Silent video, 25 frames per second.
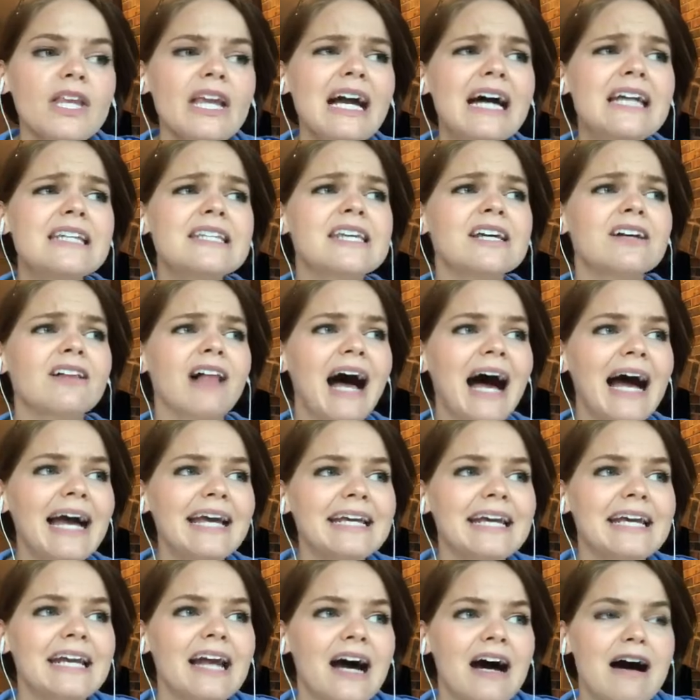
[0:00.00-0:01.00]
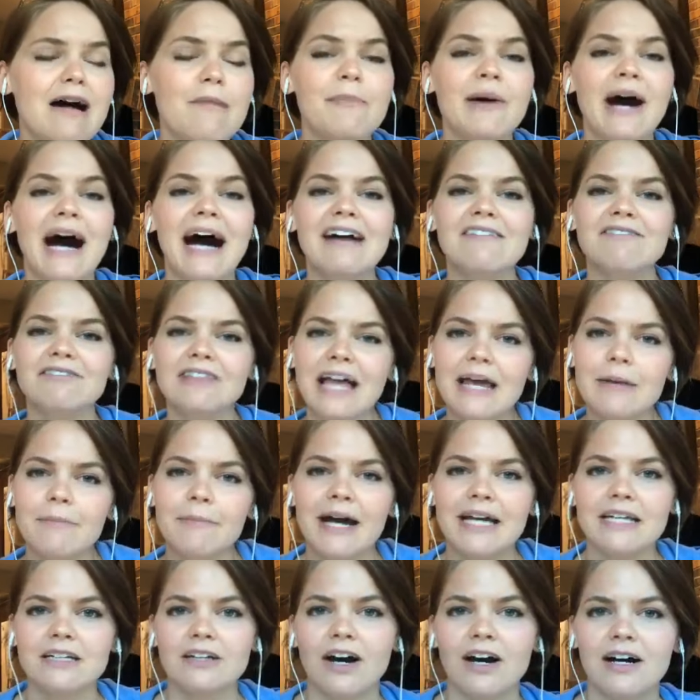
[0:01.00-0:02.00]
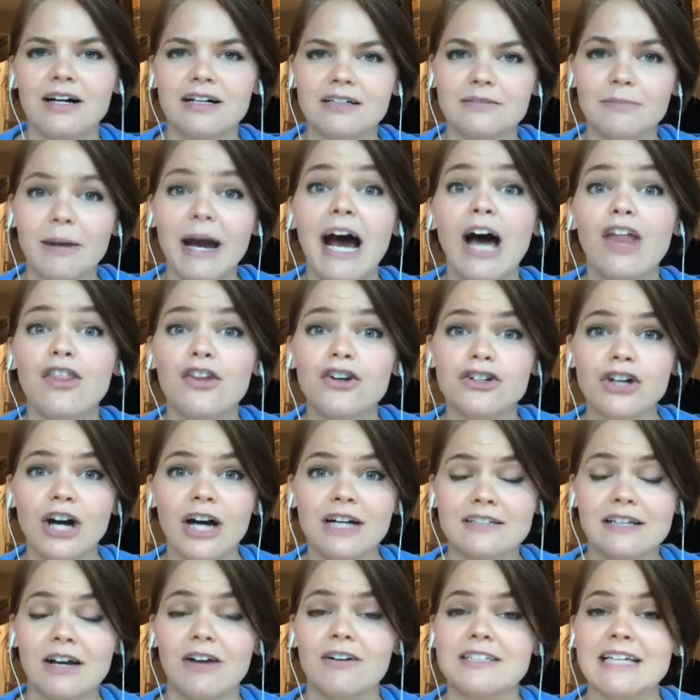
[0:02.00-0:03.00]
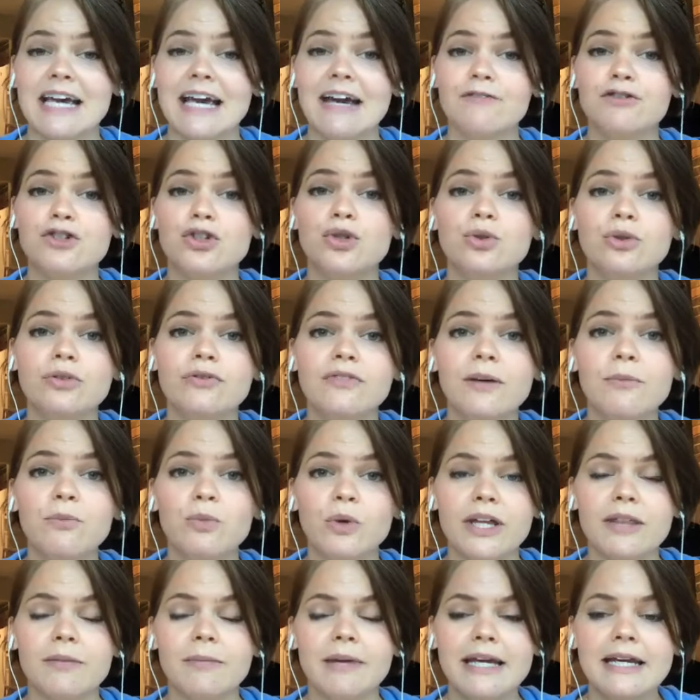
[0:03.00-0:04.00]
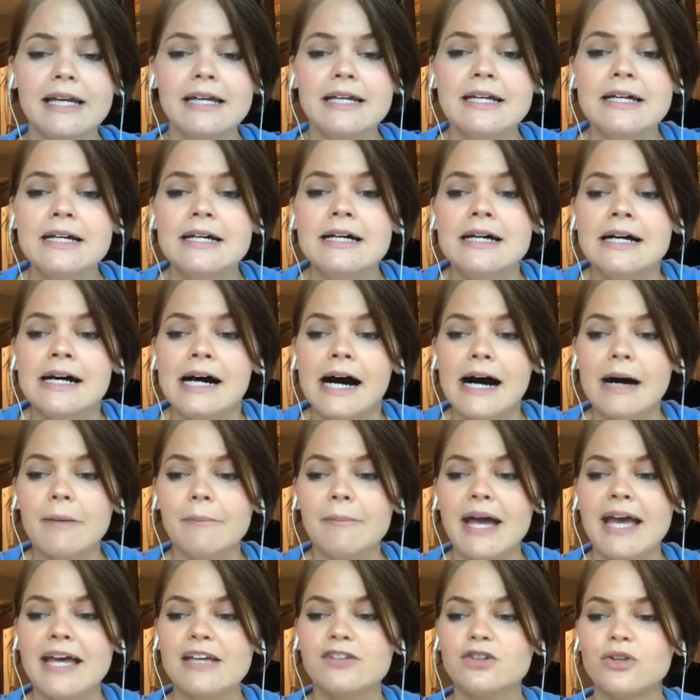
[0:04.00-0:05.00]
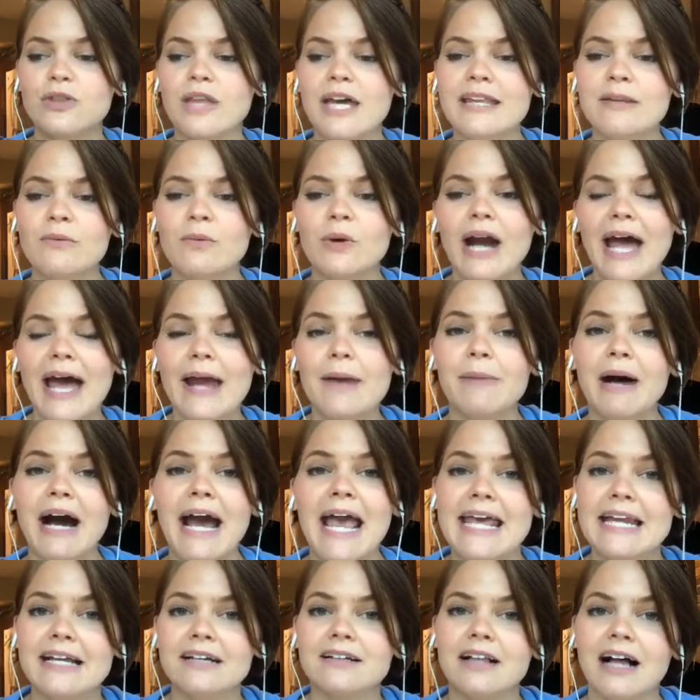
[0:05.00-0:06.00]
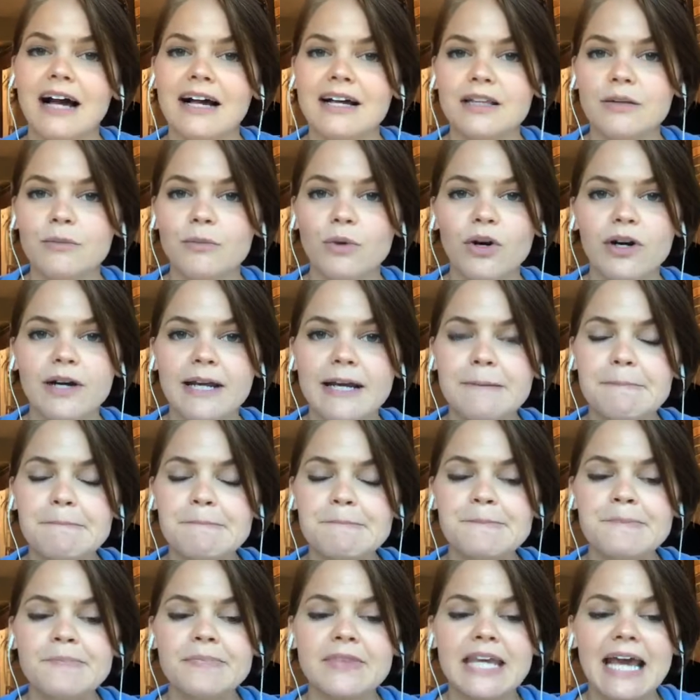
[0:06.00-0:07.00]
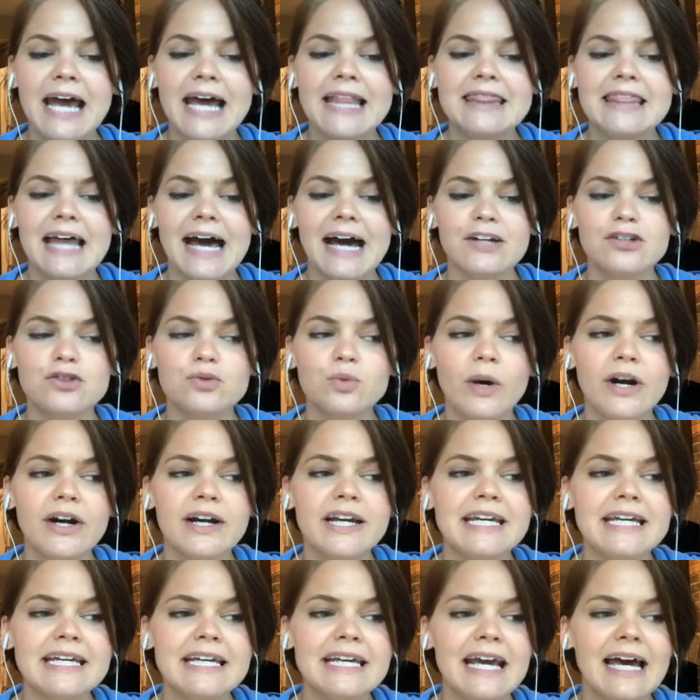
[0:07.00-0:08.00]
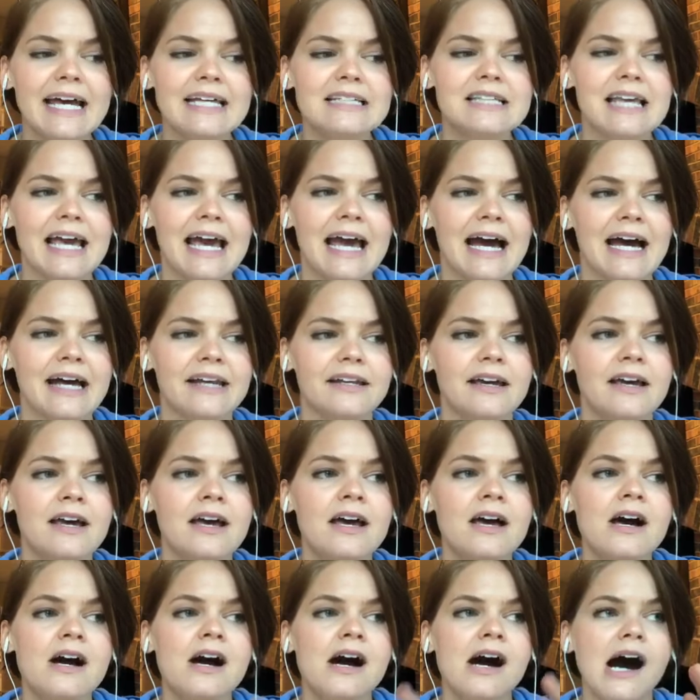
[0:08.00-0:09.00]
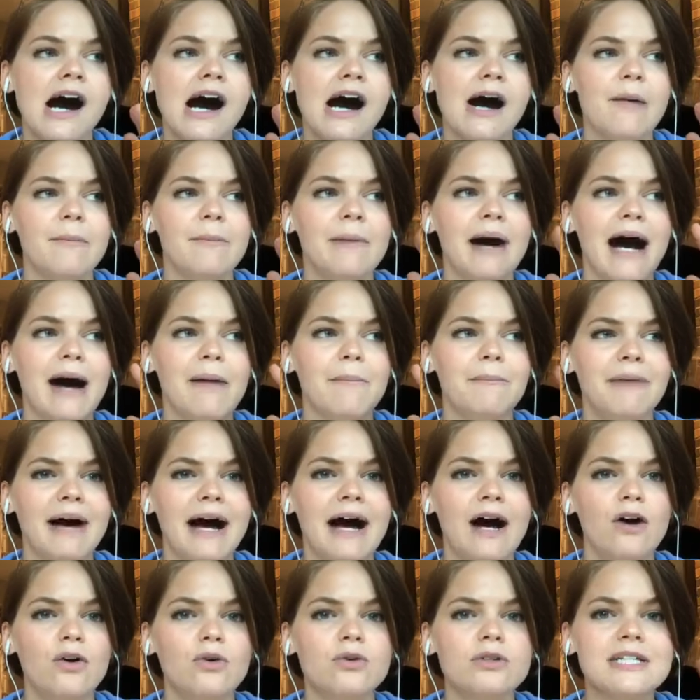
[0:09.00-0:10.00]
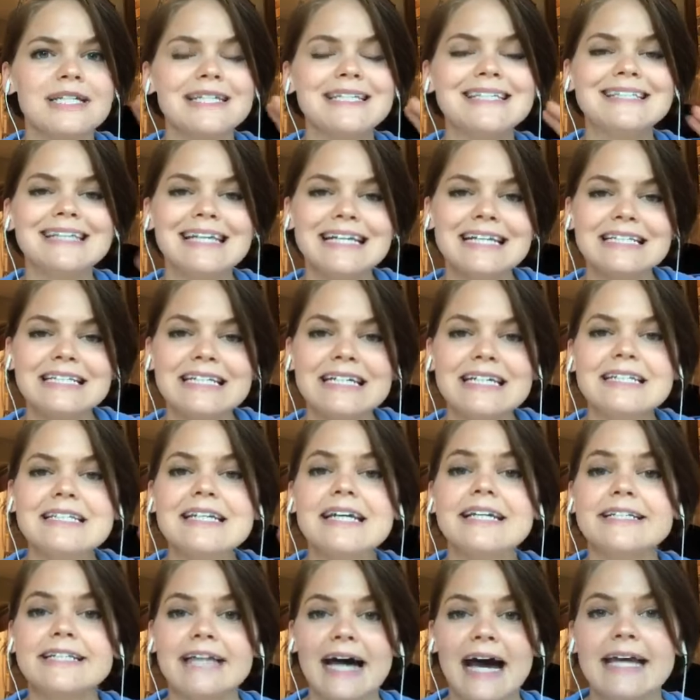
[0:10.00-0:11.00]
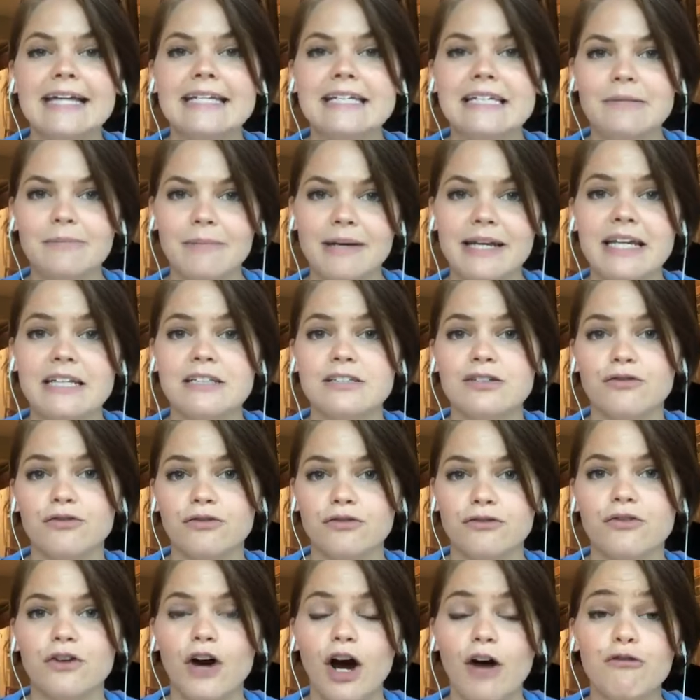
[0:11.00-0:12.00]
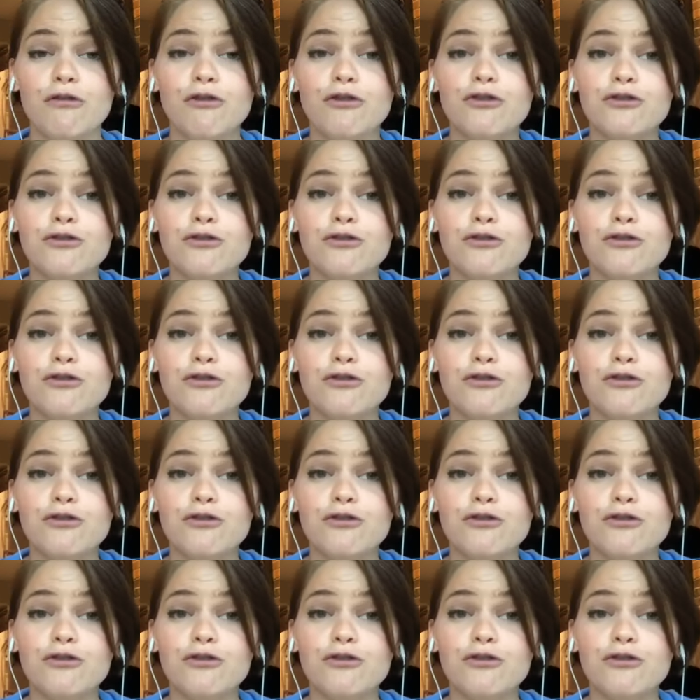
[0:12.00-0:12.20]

until I get up. I've let my other dogs out because I have 2 of them with me. So then we're at about 8 o'clock in the morning, and that's where he has had about 60 to 90 minutes of